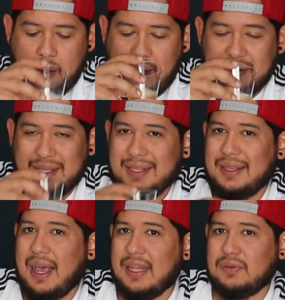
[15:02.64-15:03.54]
I
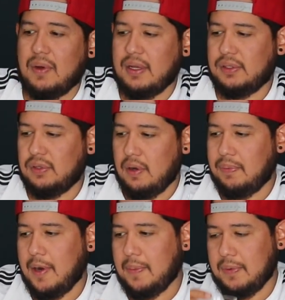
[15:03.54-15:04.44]
think that's why it's so
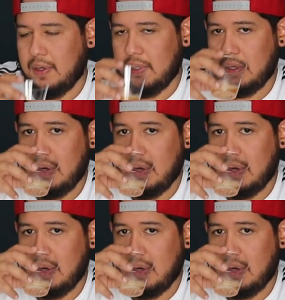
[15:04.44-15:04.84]
popular.